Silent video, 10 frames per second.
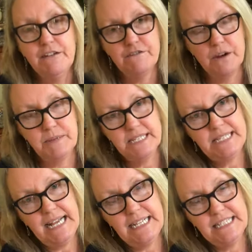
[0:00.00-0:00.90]
from its
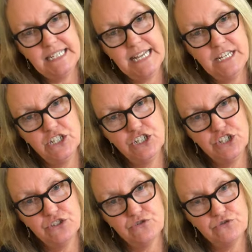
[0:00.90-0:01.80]
tail. The tail
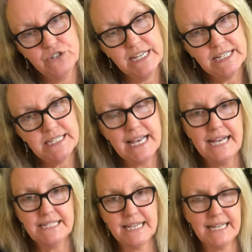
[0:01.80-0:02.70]
shrinks
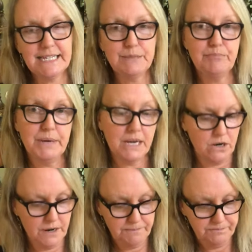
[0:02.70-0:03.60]
as it gets
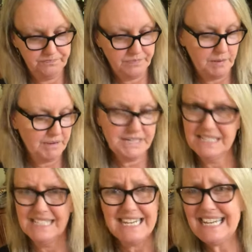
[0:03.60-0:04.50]
bigger, but it
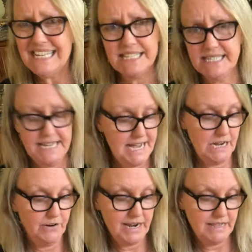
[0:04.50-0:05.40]
doesn't eat its
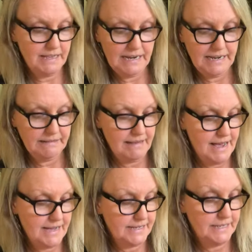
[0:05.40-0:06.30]
tail or anything like
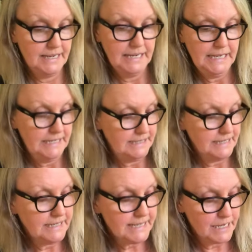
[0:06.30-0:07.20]
that. It
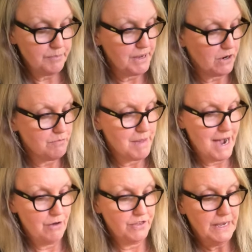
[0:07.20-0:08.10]
does get a bigger
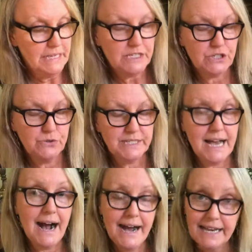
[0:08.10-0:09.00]
mouth. So its
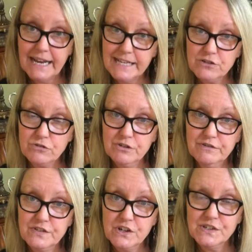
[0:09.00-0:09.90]
hind legs grow
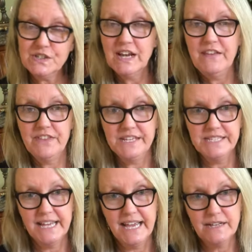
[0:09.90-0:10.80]
first, the
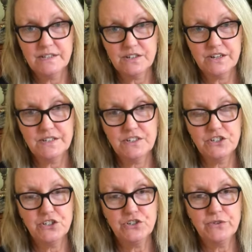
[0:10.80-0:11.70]
tail starts
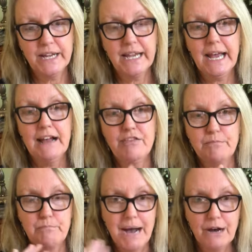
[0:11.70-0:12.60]
to shrink,
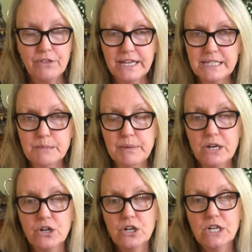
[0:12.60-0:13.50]
the mouth gets
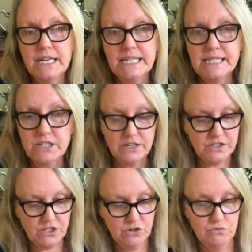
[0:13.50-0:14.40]
bigger, it
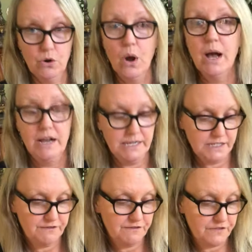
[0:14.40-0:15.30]
starts to grow
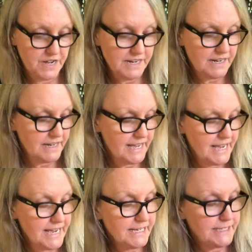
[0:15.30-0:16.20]
its front
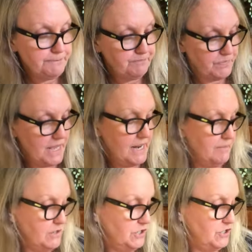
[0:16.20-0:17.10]
legs. And
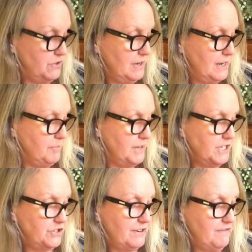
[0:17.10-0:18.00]
I'm gonna show you a little
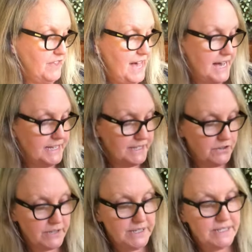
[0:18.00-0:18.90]
picture of that.
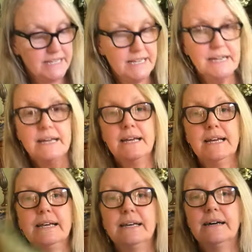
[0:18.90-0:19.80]
You can see
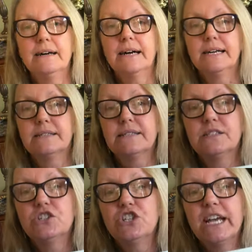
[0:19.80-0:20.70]
as
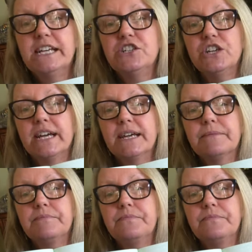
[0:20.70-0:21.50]
it's changing.